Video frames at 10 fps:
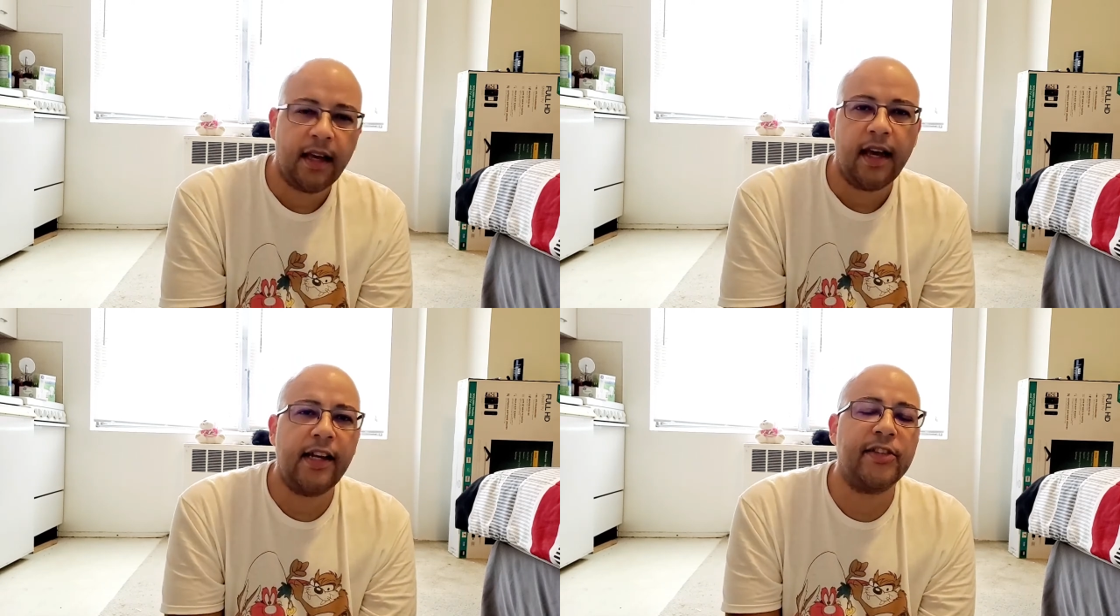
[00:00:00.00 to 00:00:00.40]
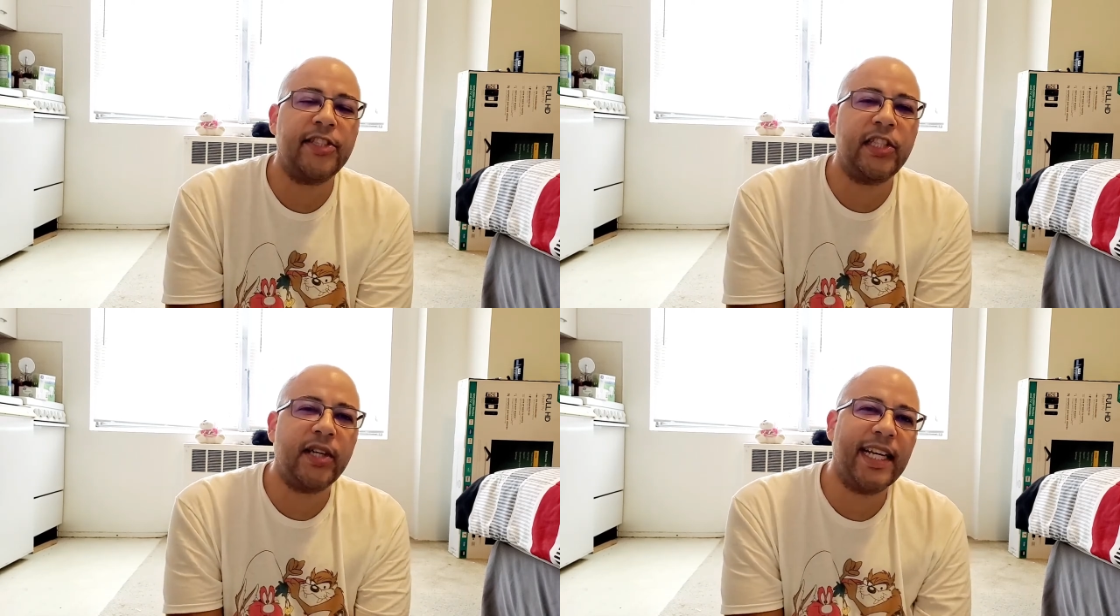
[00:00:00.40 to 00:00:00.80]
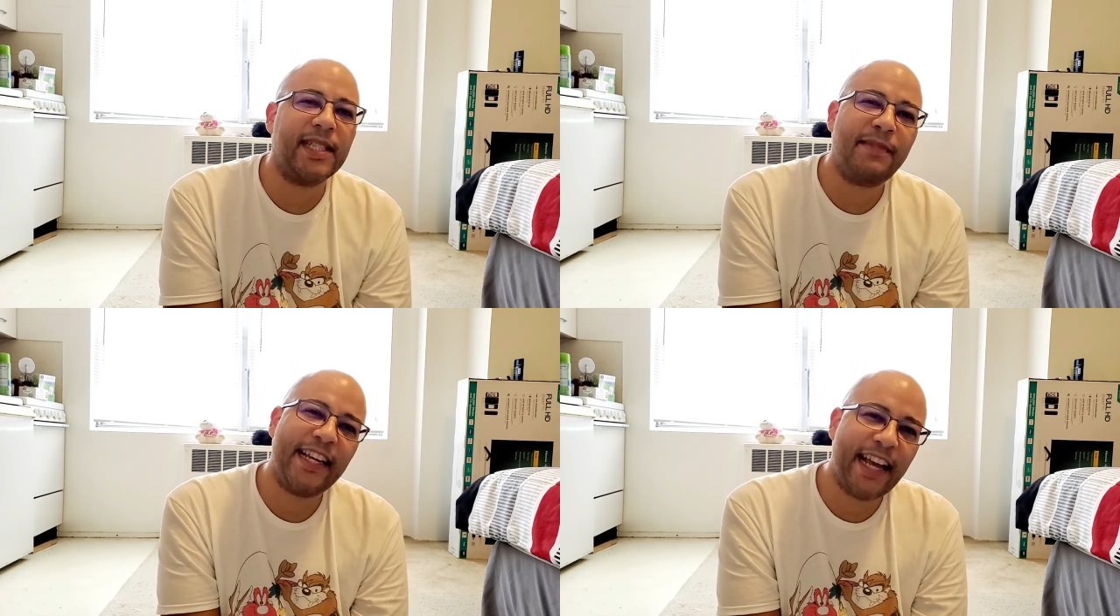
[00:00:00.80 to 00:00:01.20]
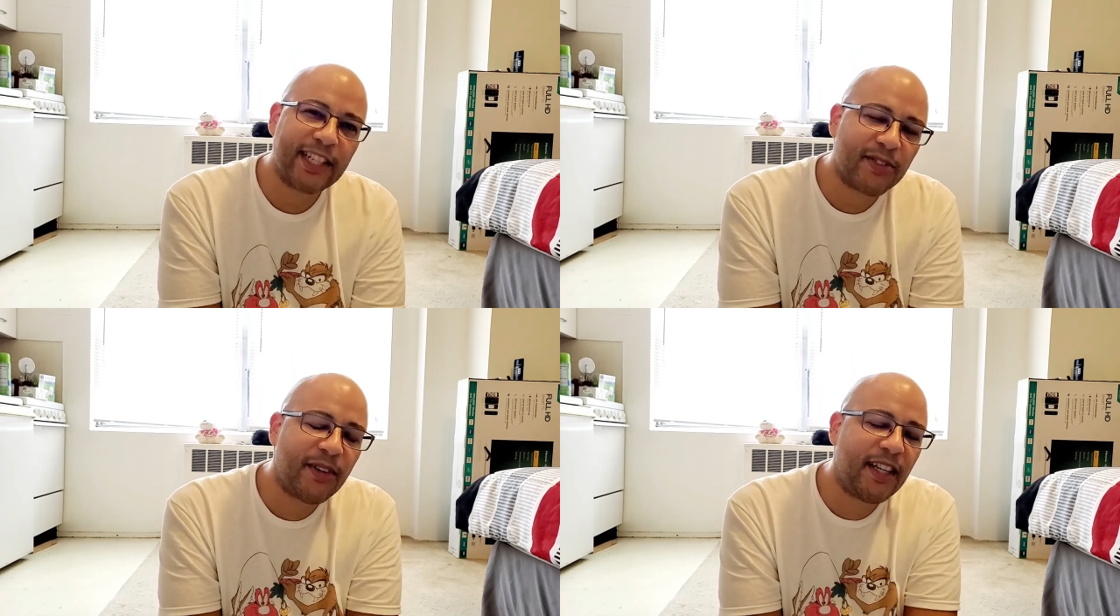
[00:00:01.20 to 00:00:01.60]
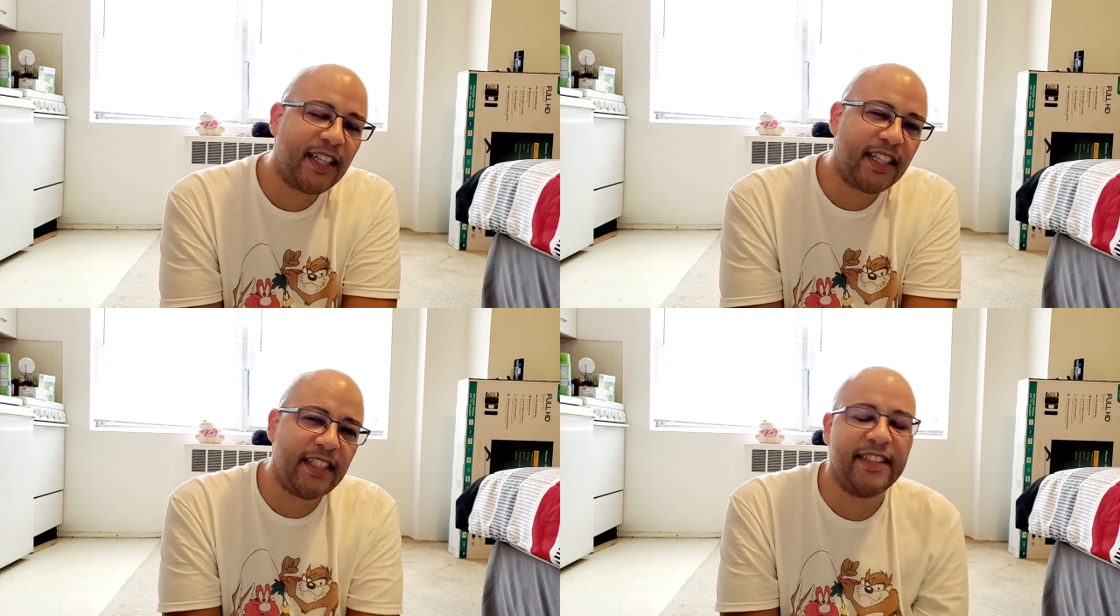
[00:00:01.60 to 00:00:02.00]
And I'll see you guys in my next
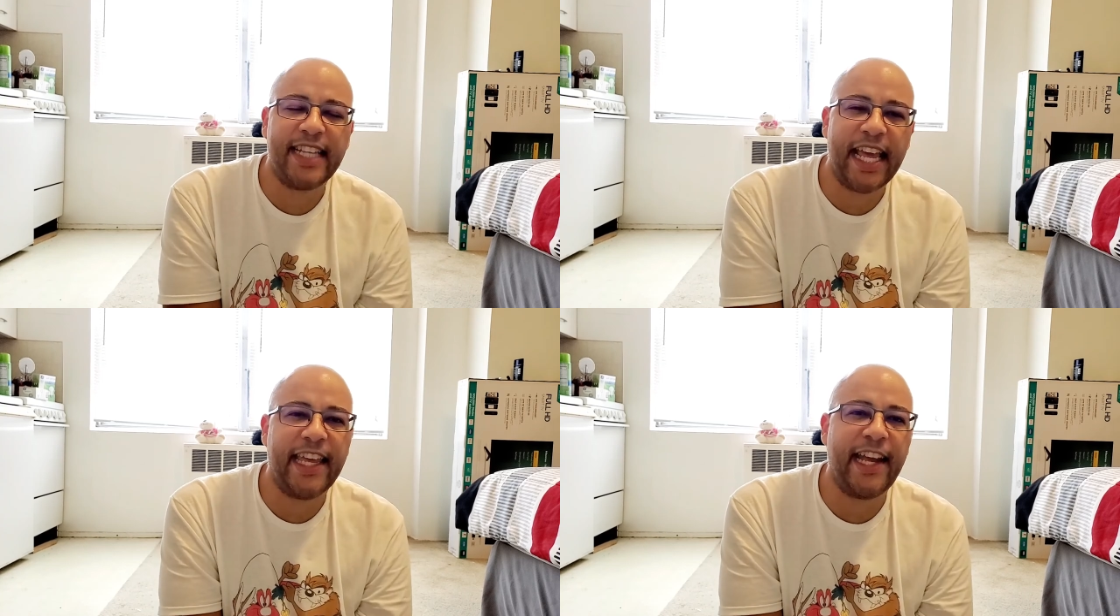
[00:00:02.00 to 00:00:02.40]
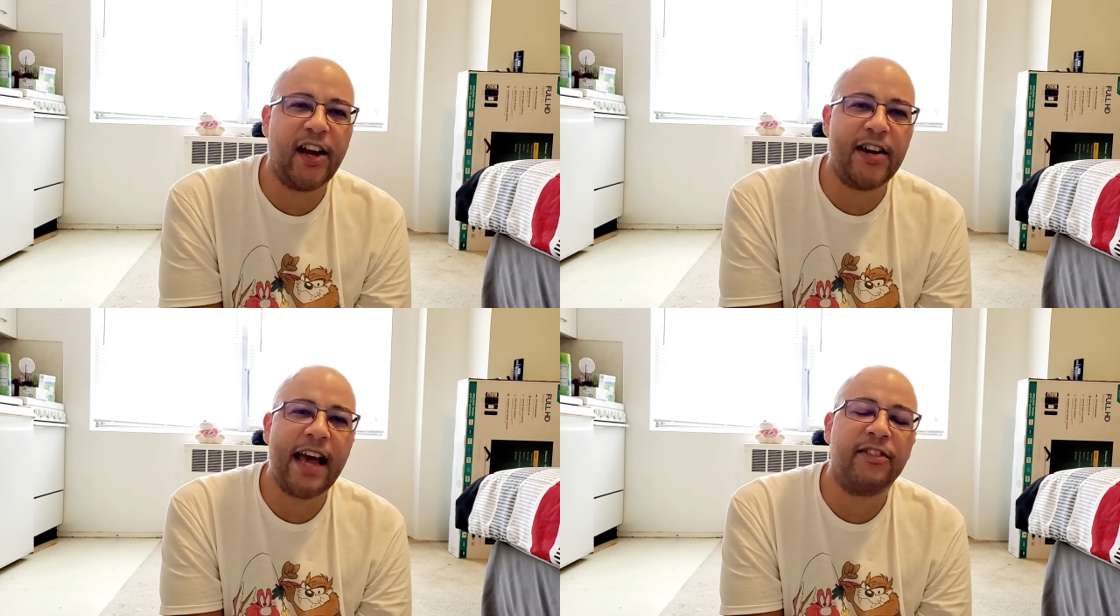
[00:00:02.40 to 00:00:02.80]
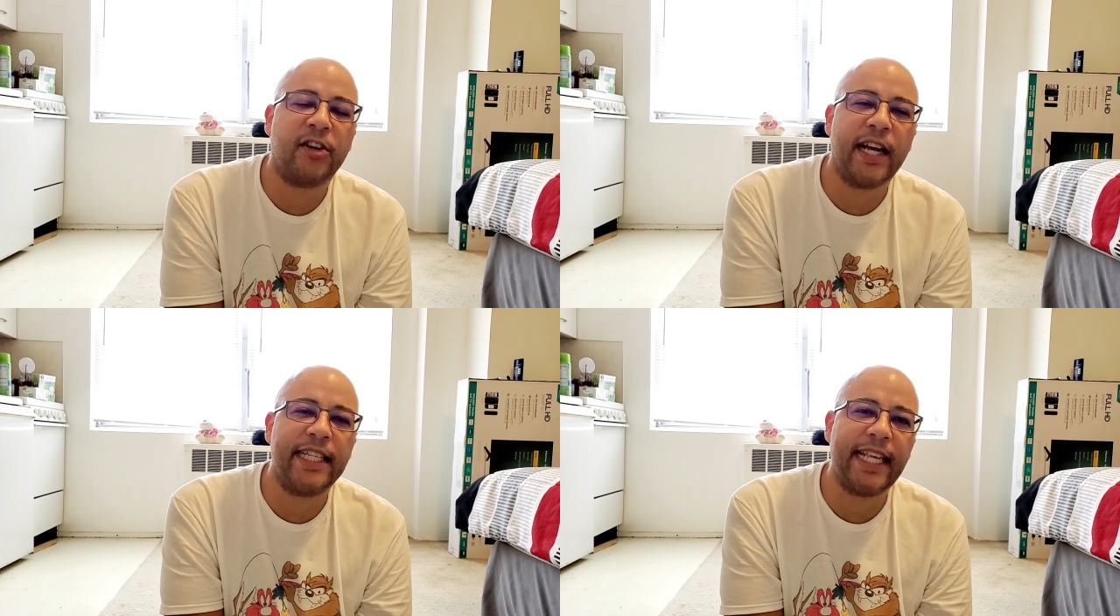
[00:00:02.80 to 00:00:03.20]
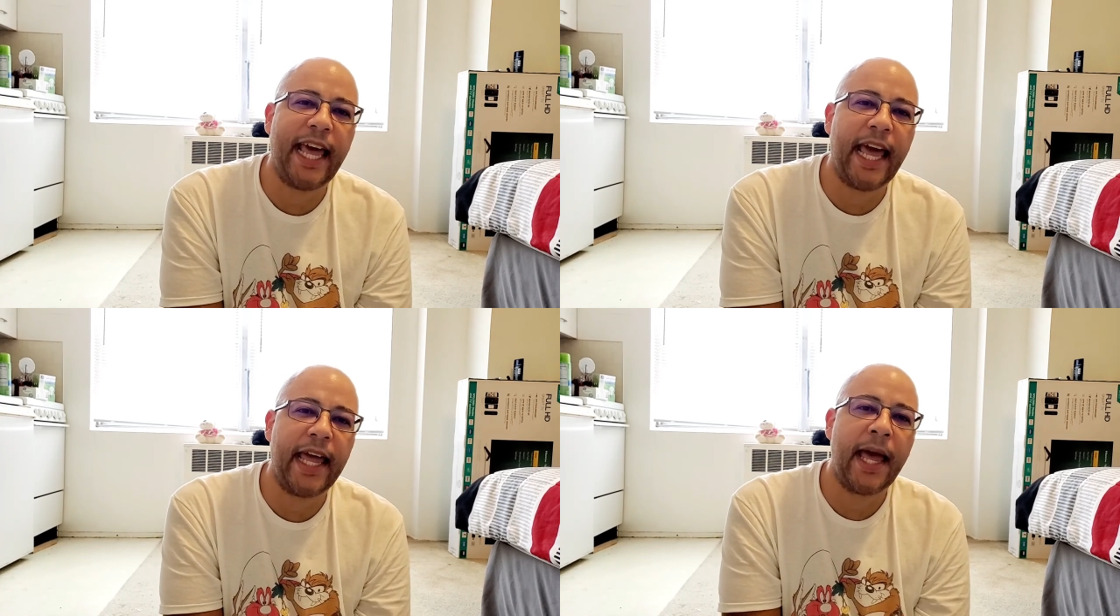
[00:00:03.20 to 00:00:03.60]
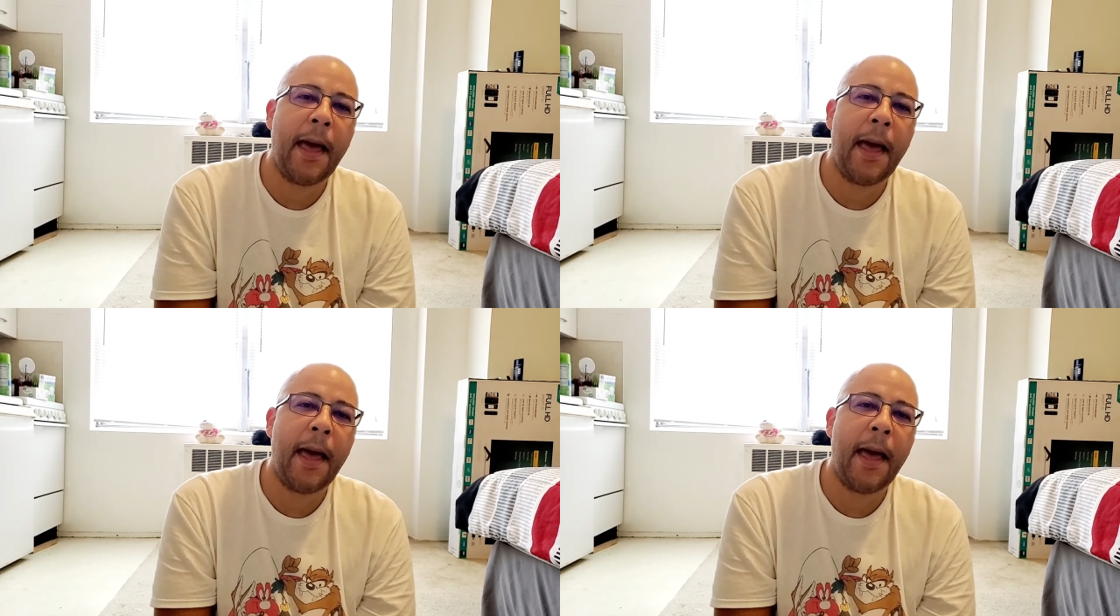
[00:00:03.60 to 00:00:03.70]
one. Take care and have a great day.